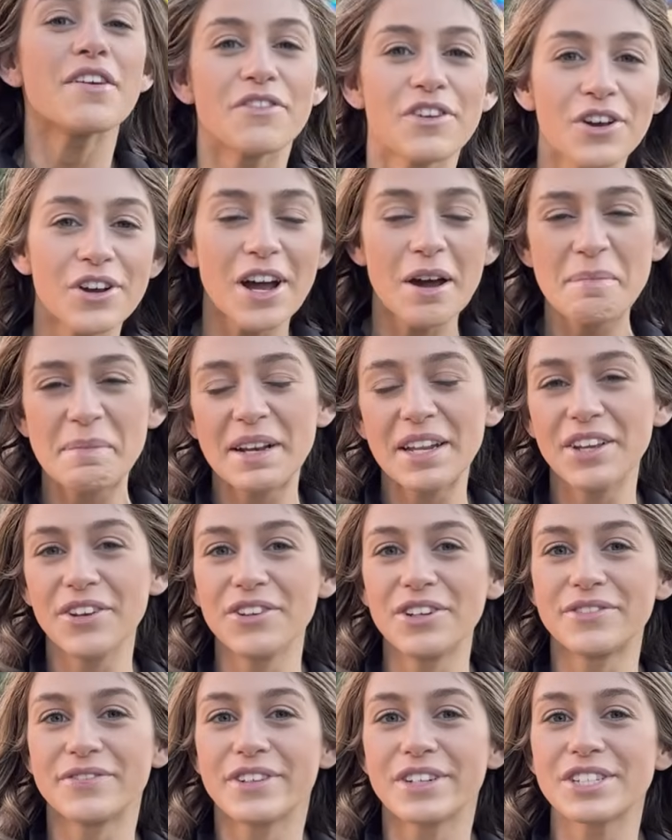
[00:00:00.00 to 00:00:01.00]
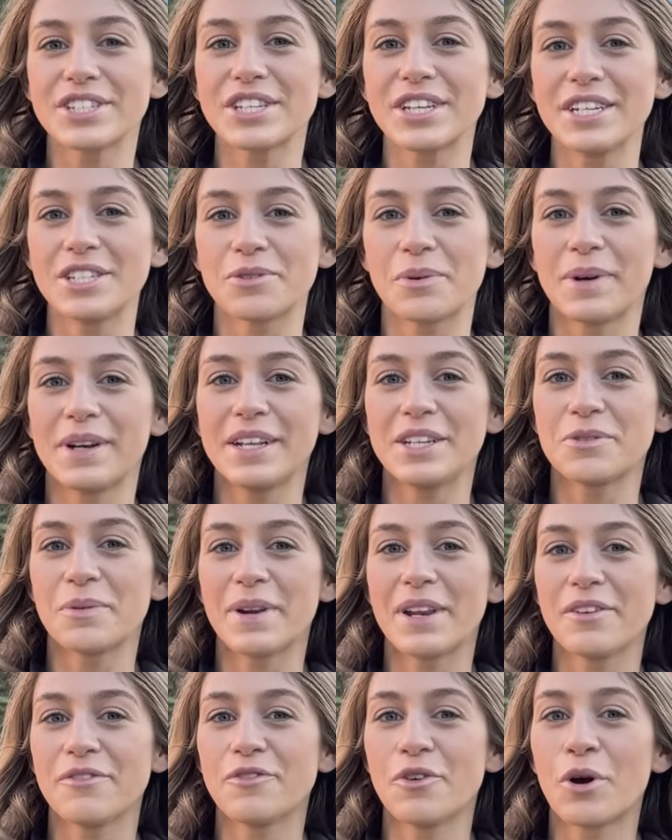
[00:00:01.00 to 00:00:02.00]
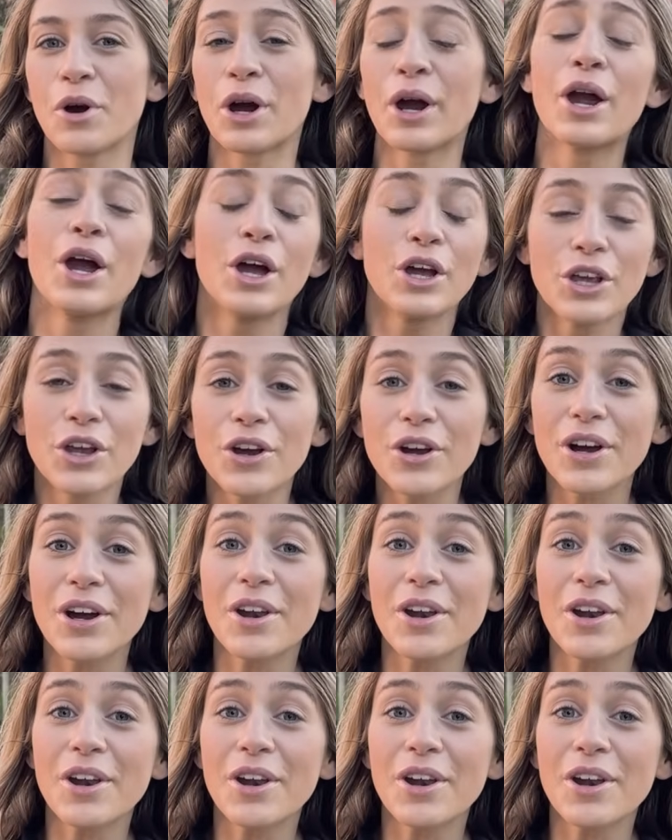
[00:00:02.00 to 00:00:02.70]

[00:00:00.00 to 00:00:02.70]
If you're coming to Universal in 2024, you're